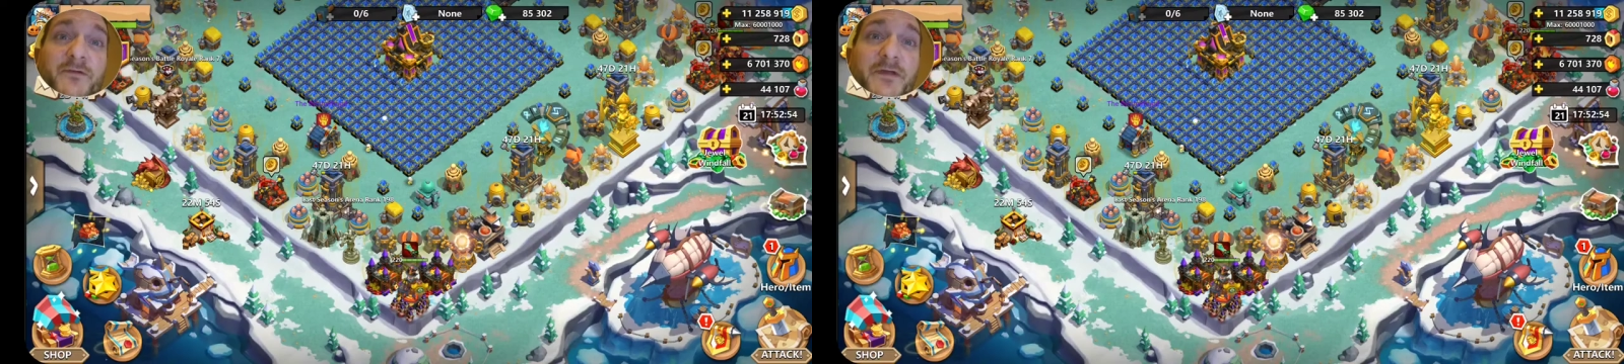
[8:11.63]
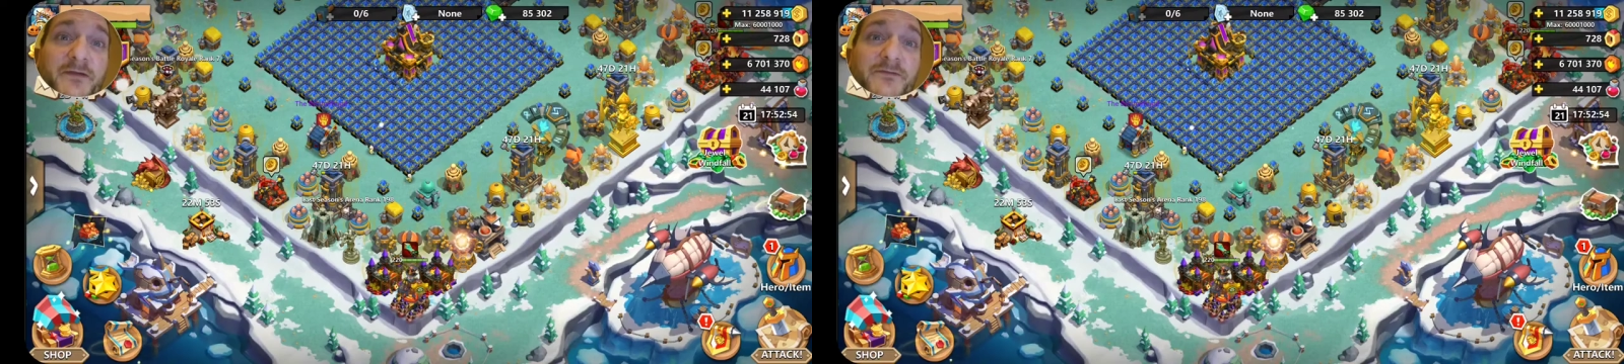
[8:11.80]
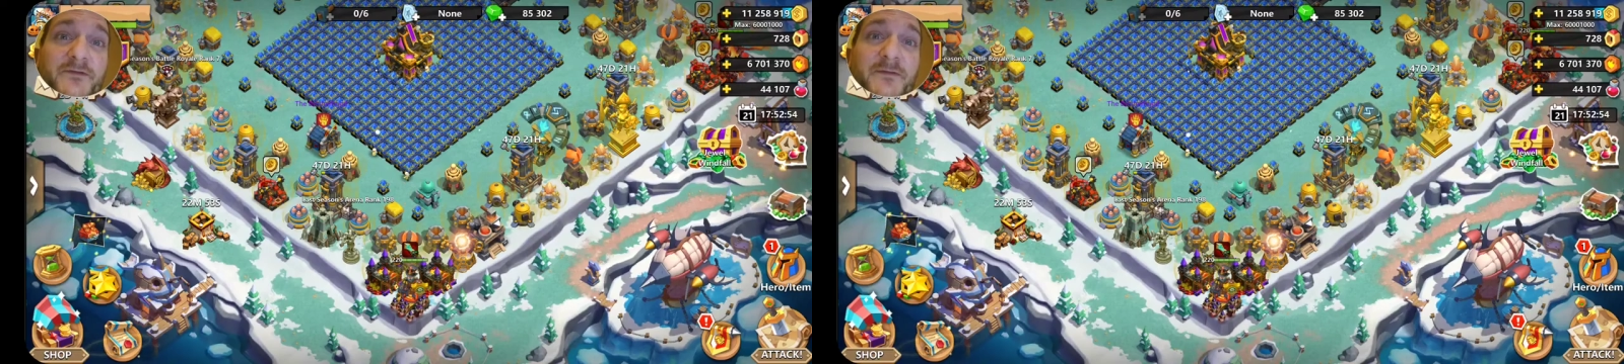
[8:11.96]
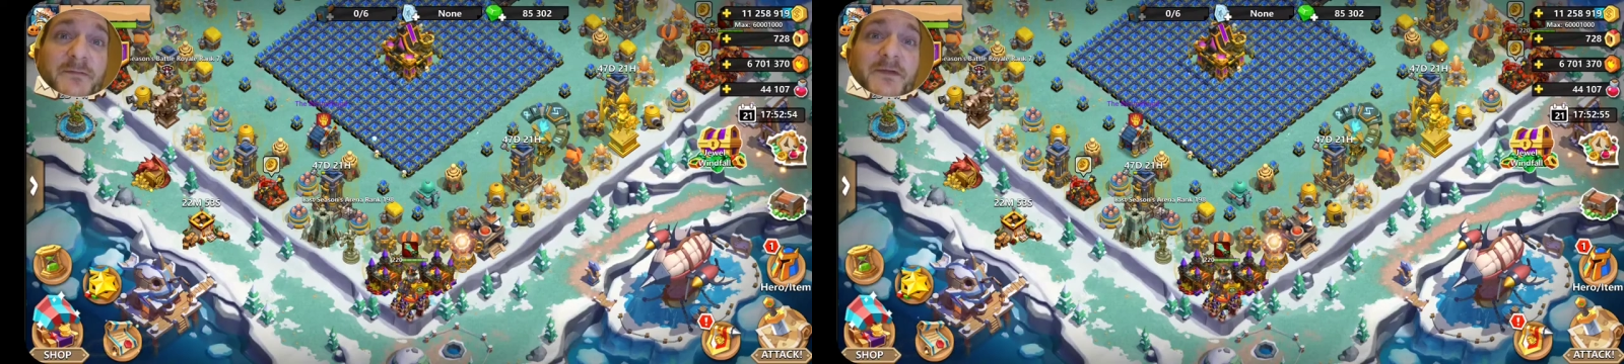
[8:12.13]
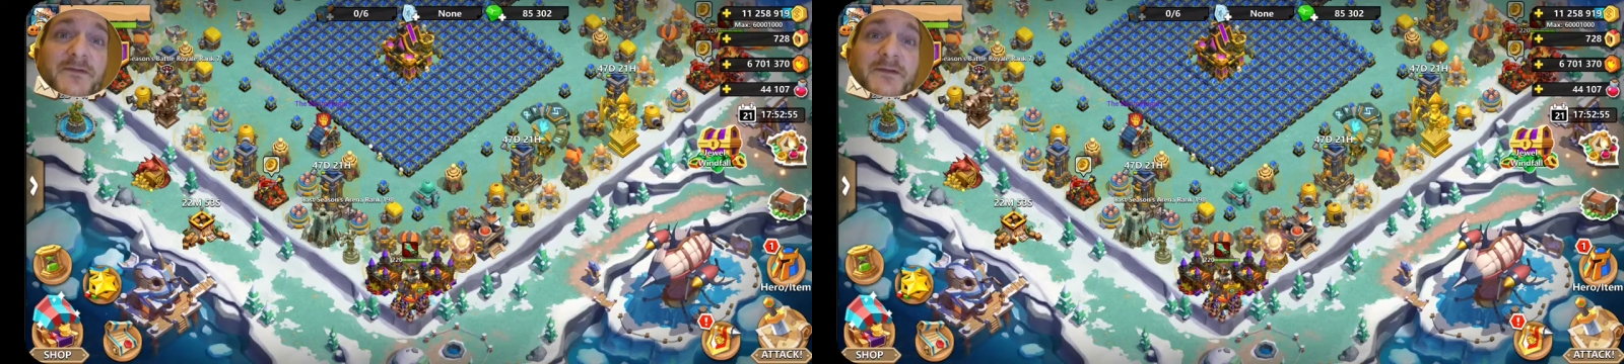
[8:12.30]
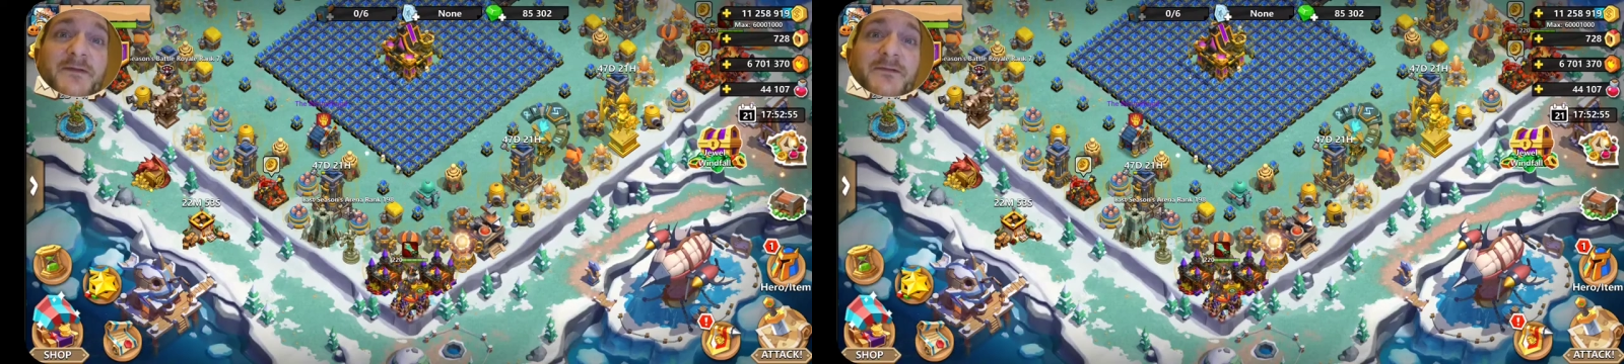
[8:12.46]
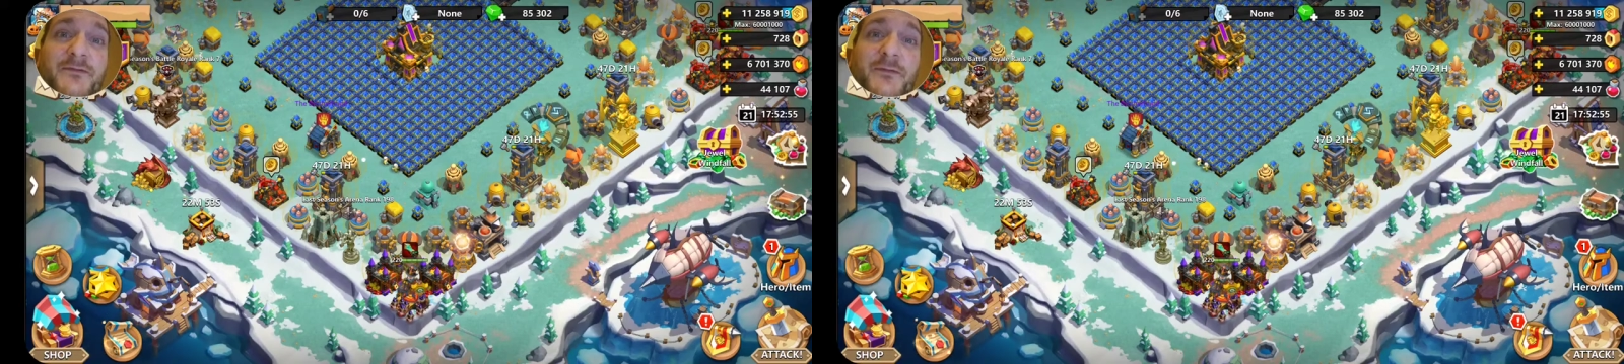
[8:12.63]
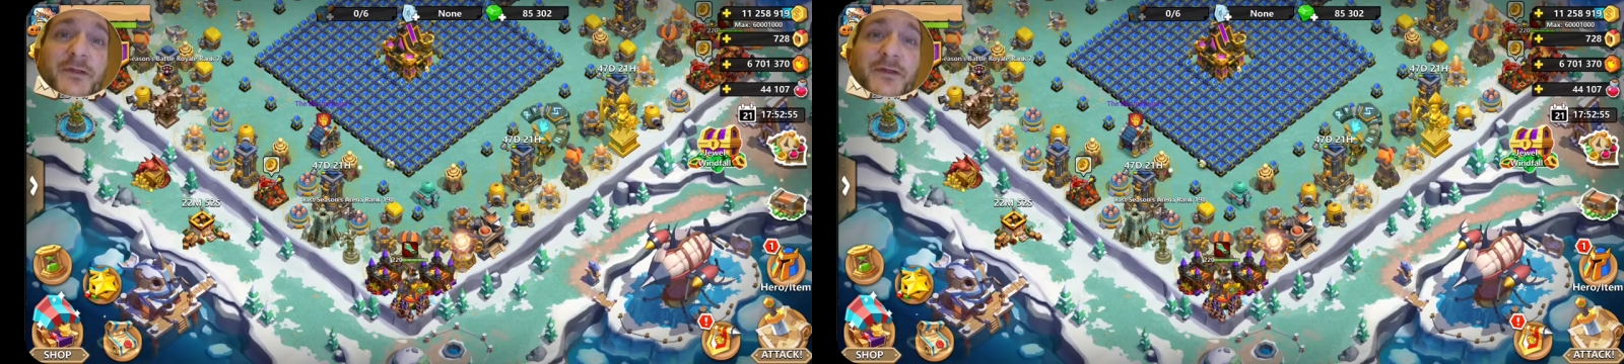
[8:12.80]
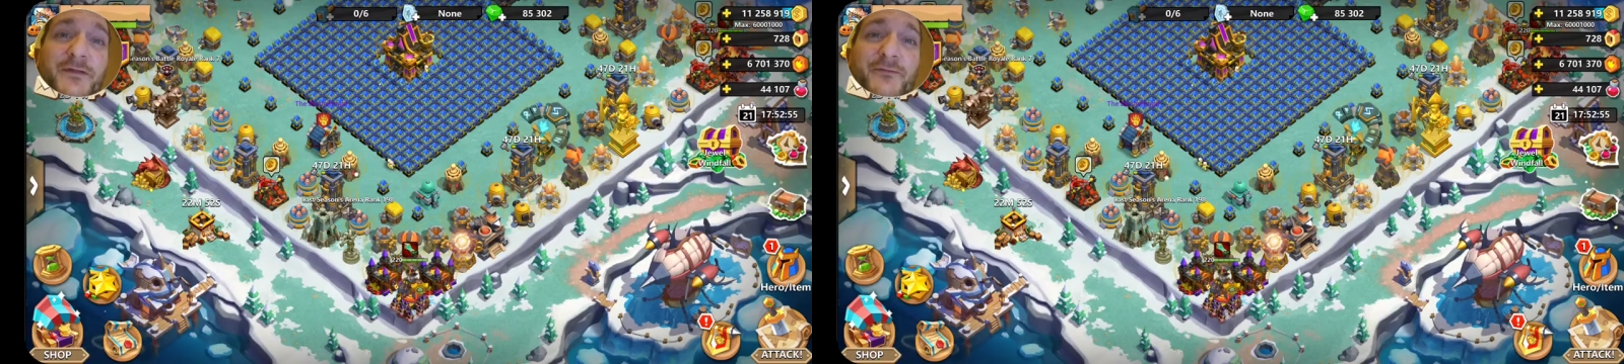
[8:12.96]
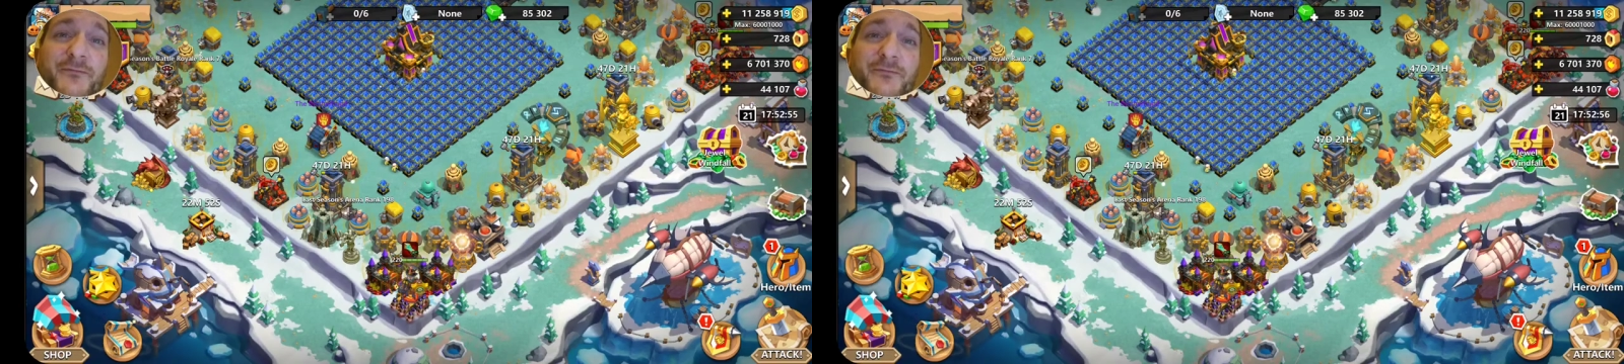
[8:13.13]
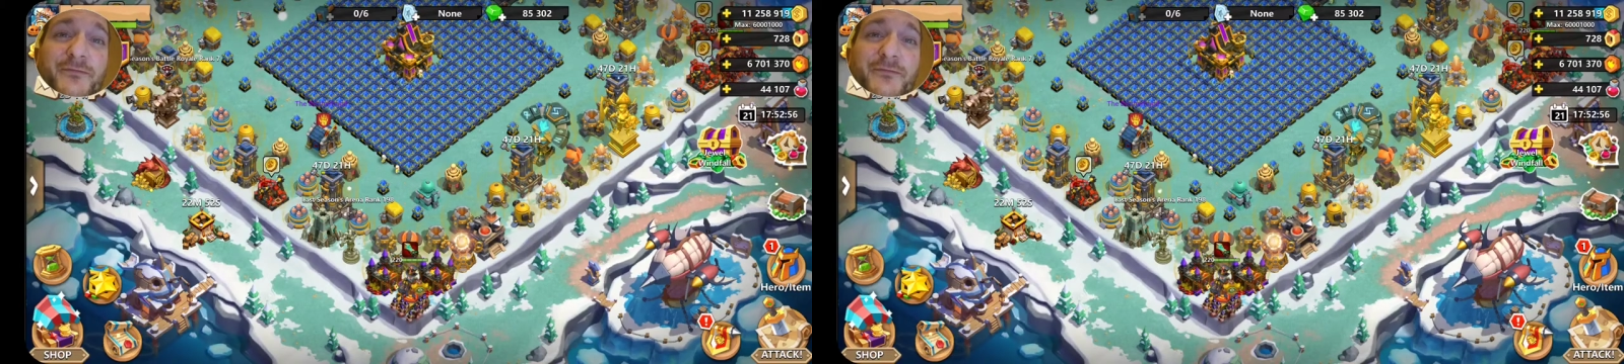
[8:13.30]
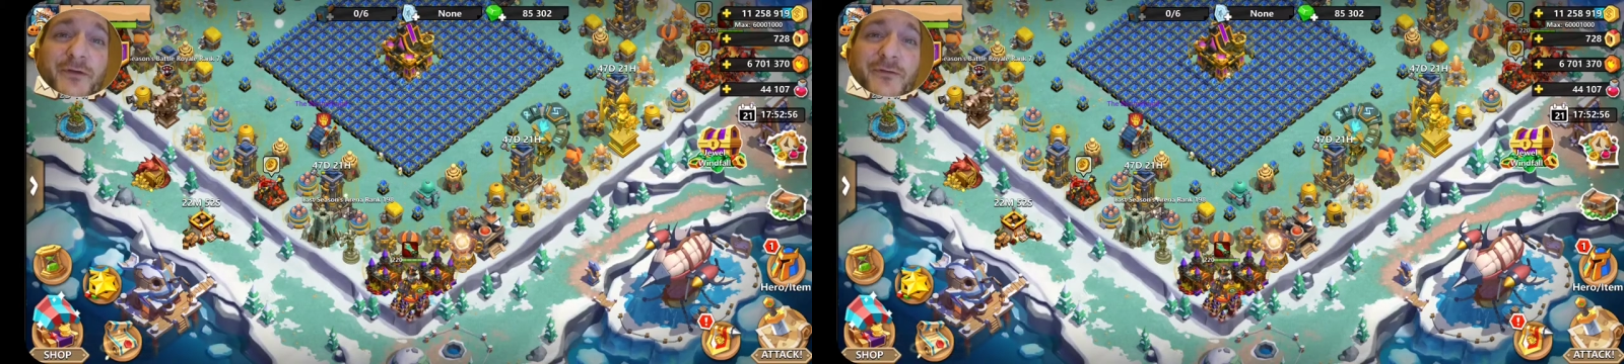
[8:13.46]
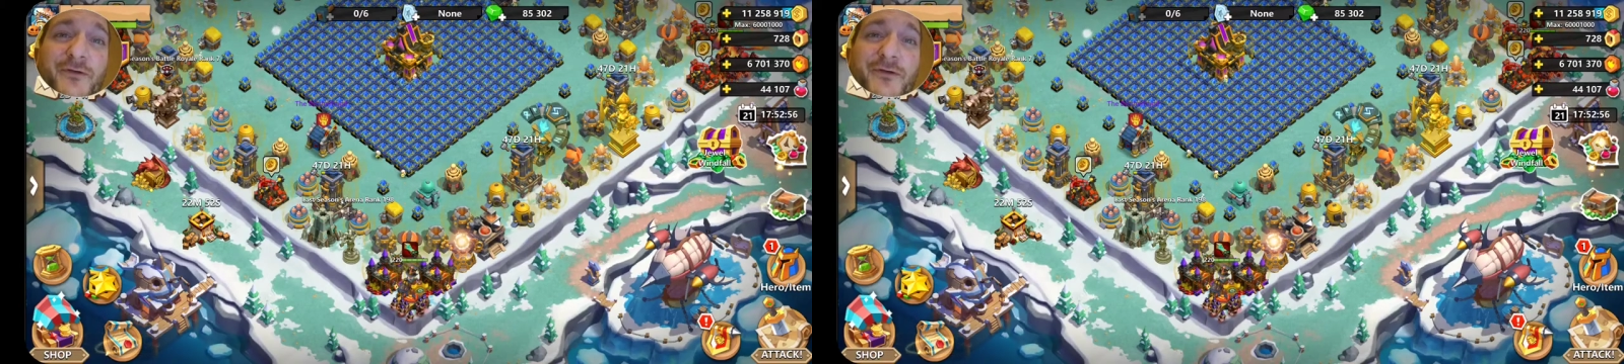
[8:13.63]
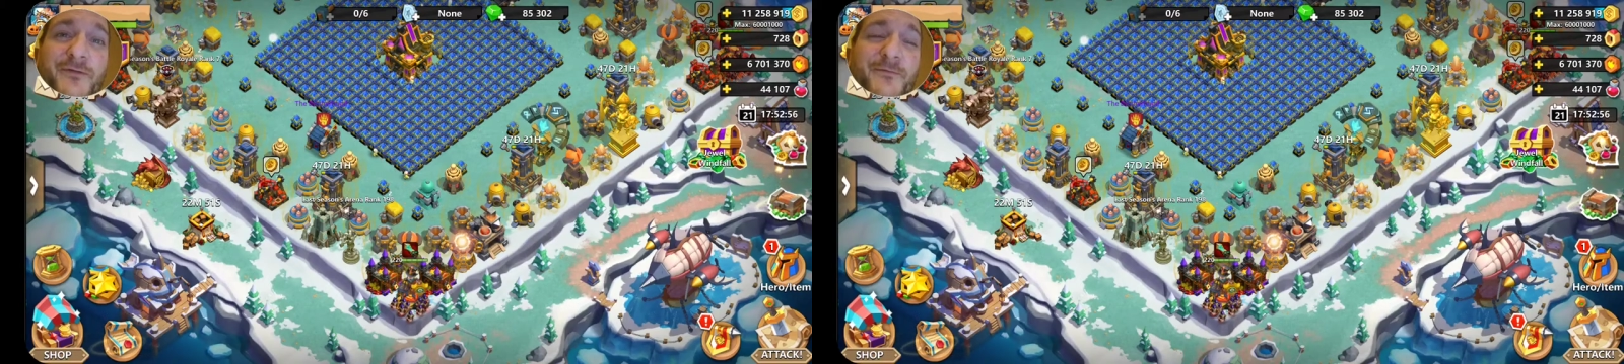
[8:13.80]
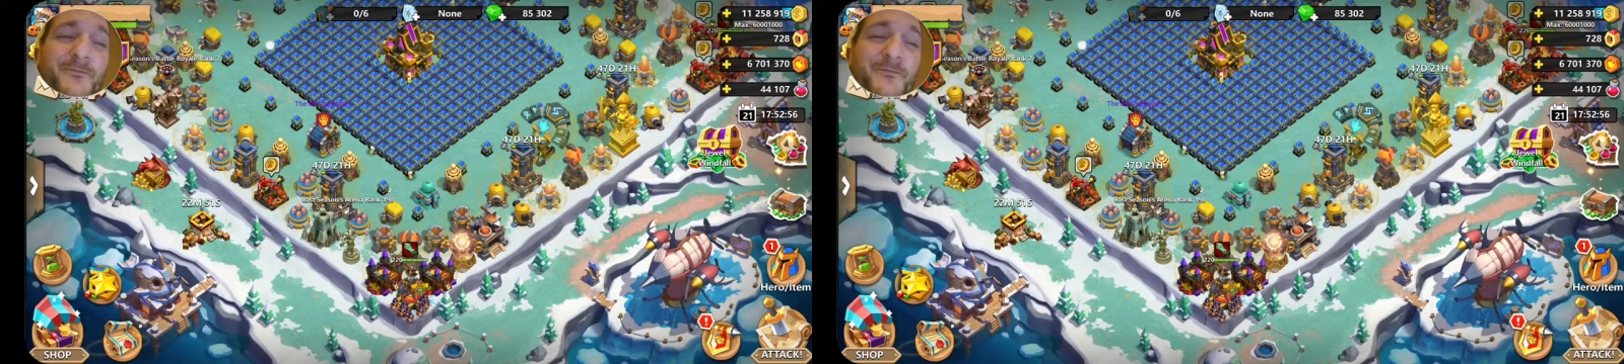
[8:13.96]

actually and makes it into like a little go-kart